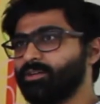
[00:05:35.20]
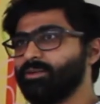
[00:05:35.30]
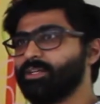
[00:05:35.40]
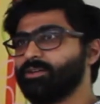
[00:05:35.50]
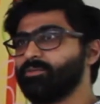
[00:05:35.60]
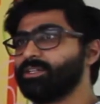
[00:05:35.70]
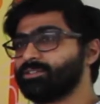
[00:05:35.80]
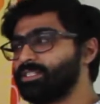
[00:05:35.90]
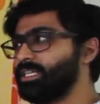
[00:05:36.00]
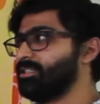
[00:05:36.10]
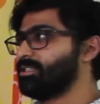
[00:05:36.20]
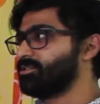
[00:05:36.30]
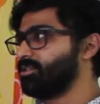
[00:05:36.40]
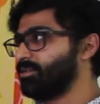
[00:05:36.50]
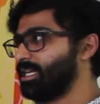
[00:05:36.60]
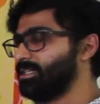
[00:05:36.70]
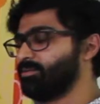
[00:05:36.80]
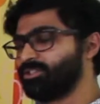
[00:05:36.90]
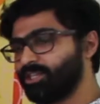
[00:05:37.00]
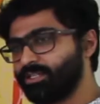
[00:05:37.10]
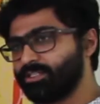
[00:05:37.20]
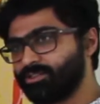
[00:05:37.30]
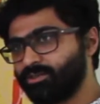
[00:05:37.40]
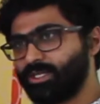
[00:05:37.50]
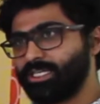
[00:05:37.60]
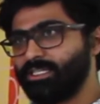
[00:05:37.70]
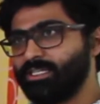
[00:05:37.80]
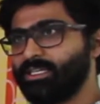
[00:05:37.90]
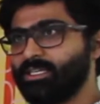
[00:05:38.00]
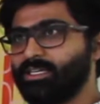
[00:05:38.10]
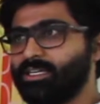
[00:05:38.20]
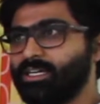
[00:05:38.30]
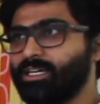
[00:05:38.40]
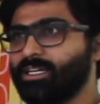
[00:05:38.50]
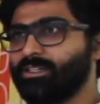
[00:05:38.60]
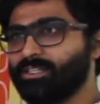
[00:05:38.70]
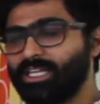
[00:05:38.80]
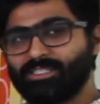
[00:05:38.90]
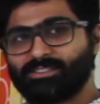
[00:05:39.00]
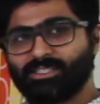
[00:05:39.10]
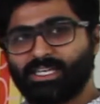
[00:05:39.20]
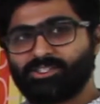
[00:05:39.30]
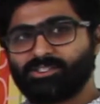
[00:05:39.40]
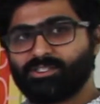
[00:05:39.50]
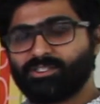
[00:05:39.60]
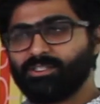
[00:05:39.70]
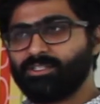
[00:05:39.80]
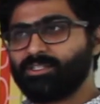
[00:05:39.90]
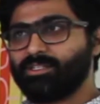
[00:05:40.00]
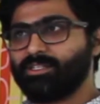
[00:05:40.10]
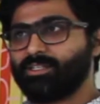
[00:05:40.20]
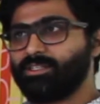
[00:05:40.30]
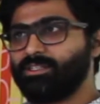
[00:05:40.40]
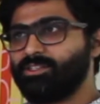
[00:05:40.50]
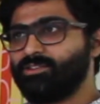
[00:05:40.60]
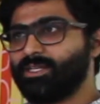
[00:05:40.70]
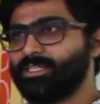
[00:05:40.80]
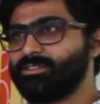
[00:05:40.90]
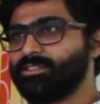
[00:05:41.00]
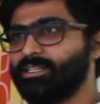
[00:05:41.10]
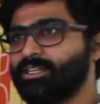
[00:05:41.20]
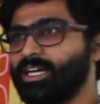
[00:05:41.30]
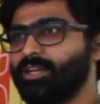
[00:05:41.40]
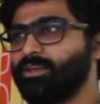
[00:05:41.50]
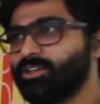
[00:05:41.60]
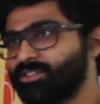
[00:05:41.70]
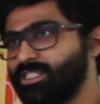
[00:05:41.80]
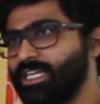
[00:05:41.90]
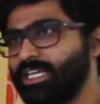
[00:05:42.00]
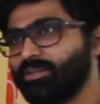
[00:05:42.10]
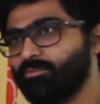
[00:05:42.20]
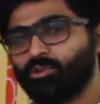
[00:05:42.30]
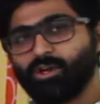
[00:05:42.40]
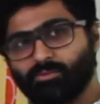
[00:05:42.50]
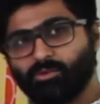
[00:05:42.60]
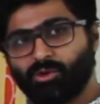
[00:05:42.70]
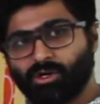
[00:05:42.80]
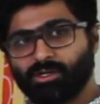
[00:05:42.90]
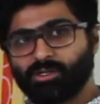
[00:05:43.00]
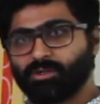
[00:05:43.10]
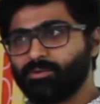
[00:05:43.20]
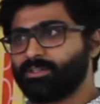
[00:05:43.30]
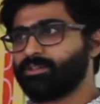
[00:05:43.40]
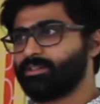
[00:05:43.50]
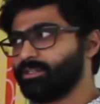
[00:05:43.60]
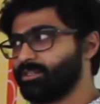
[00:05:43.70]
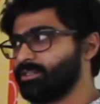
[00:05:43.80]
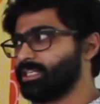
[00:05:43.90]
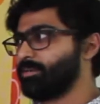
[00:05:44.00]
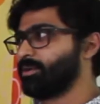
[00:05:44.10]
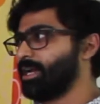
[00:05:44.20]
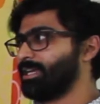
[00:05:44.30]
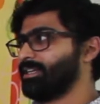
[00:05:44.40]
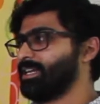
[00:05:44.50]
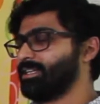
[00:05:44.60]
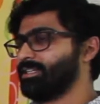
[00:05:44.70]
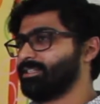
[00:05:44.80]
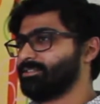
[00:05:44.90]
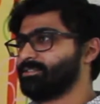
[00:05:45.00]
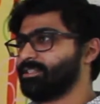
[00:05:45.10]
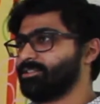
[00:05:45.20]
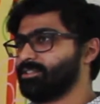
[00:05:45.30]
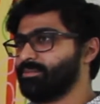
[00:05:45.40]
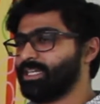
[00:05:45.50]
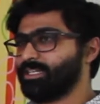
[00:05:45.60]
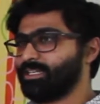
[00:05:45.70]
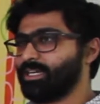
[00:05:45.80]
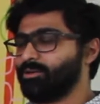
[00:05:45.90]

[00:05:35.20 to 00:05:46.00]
We are seeing this already. We saw this already in the last election in the US, and we are seeing it more and more with the Democratic candidates that are debating.